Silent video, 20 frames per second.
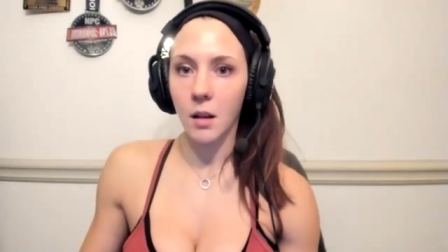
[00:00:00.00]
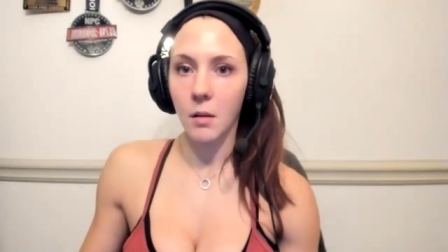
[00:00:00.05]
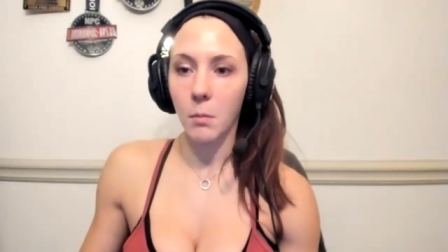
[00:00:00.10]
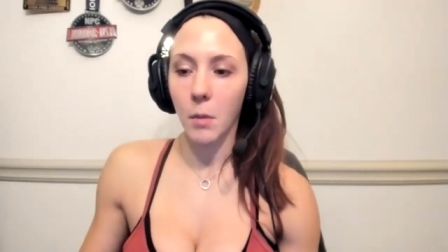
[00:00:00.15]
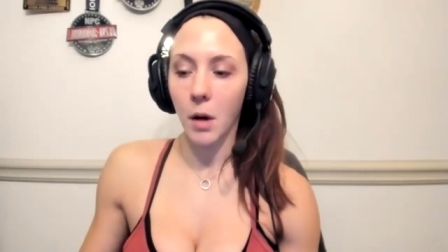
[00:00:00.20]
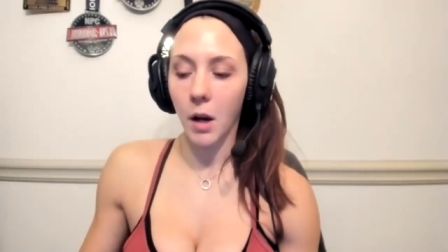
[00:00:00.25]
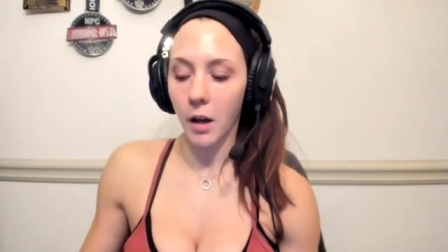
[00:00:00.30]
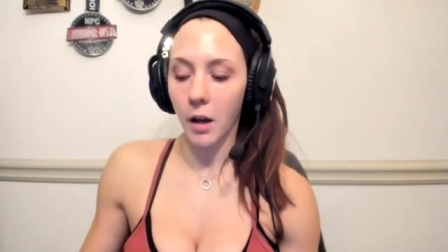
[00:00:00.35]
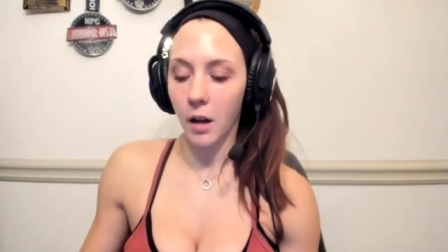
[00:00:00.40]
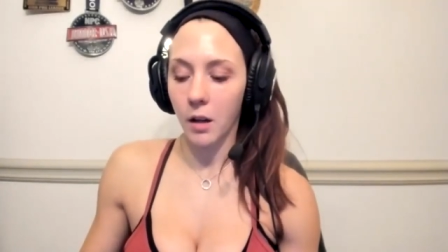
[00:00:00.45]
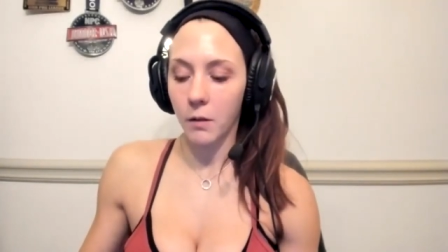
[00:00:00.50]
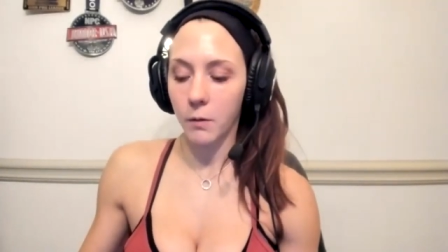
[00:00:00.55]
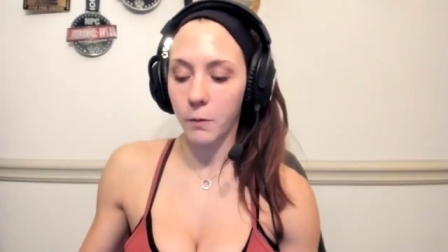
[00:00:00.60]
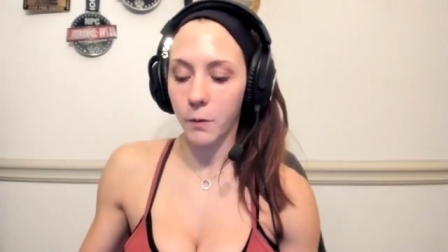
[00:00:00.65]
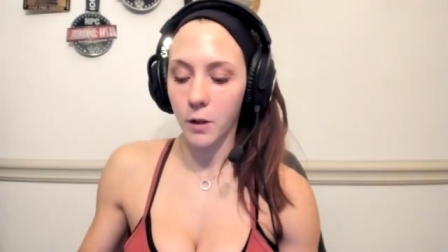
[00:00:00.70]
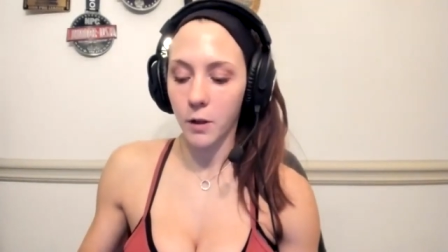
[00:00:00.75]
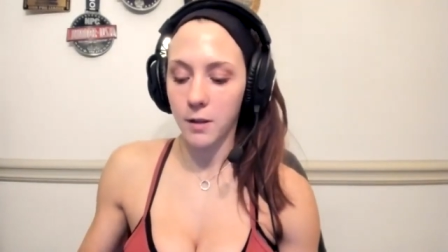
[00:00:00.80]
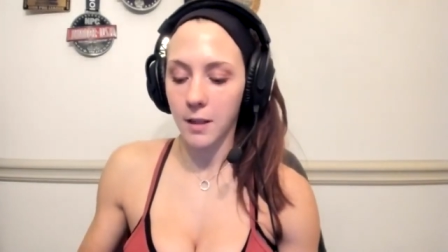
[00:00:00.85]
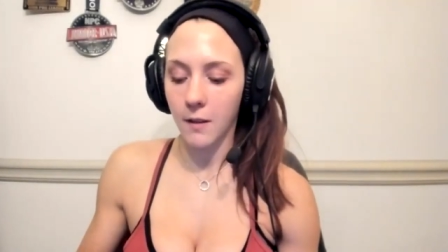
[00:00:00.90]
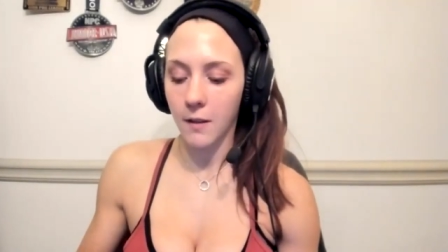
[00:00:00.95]
My
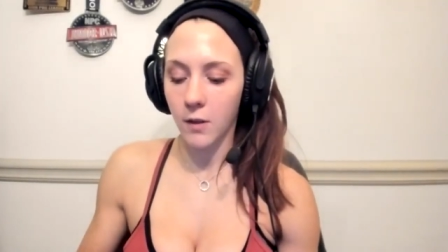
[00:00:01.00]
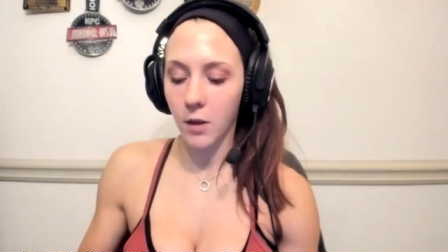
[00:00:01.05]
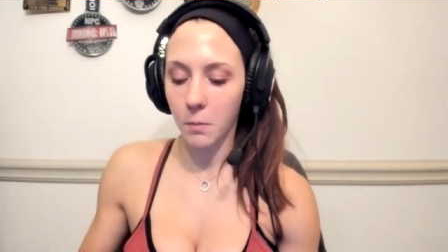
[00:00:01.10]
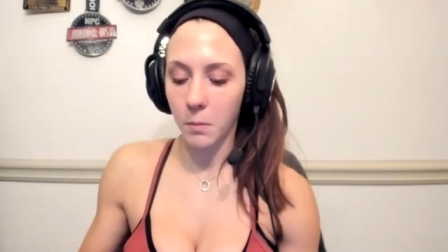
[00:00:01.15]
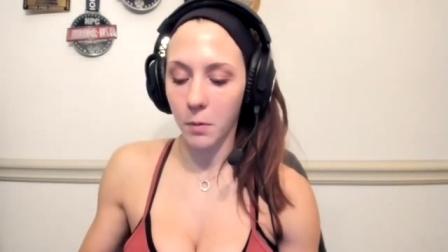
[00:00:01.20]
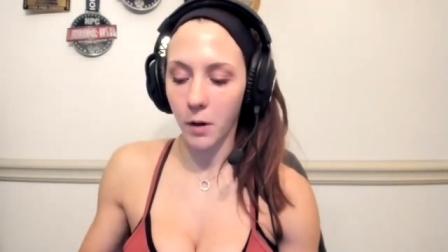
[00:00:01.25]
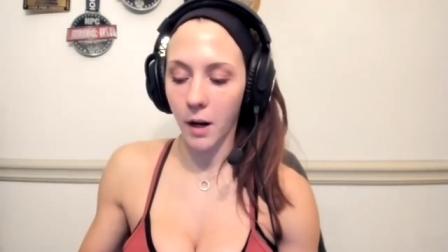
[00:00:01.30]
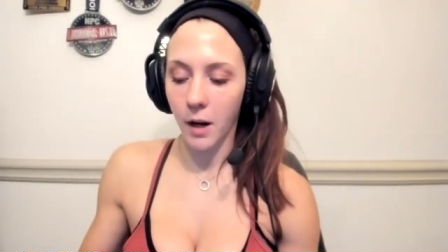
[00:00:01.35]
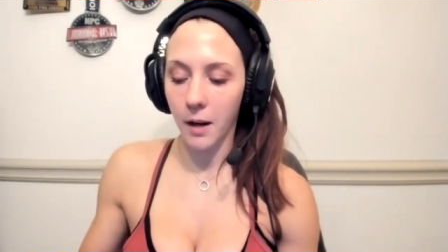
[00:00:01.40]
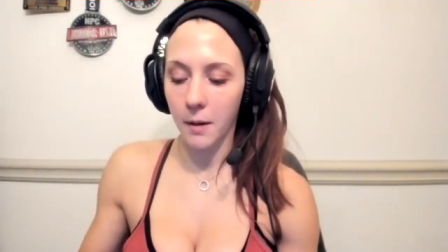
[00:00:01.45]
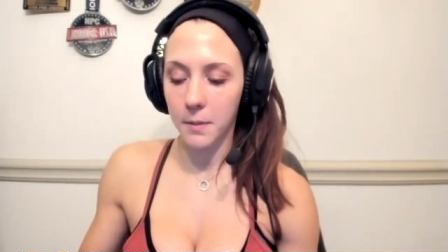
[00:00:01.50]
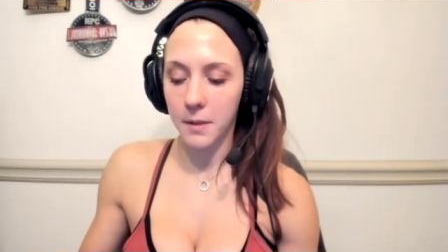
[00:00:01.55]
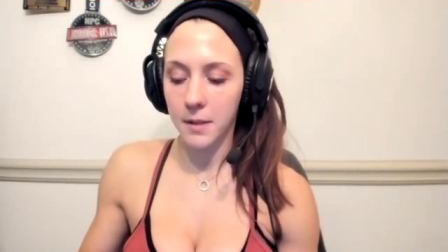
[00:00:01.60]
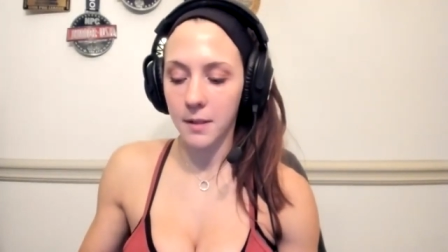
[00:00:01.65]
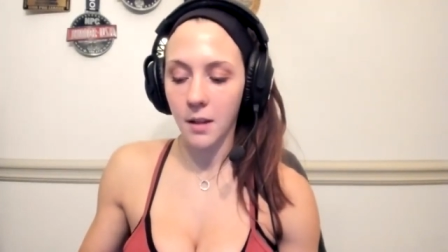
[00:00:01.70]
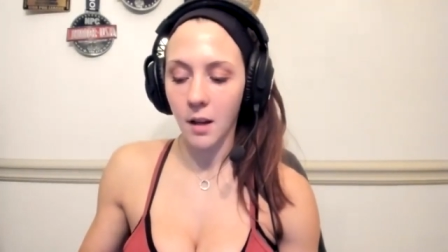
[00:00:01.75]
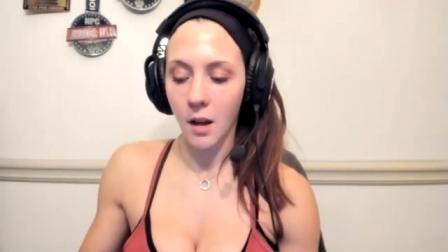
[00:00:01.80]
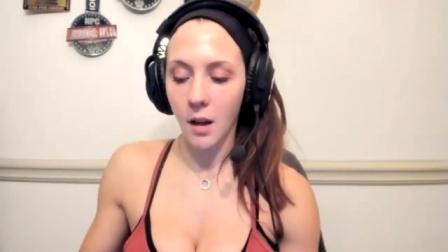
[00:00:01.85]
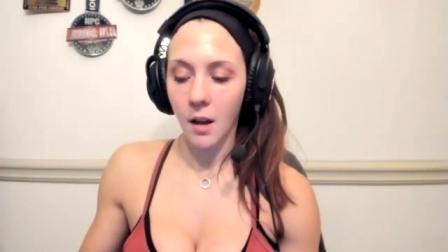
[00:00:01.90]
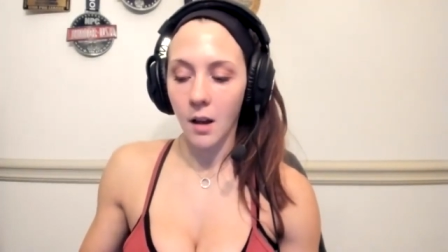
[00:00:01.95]
first ever
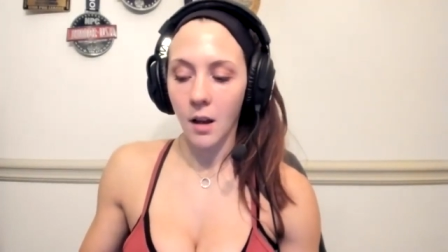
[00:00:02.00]
preps,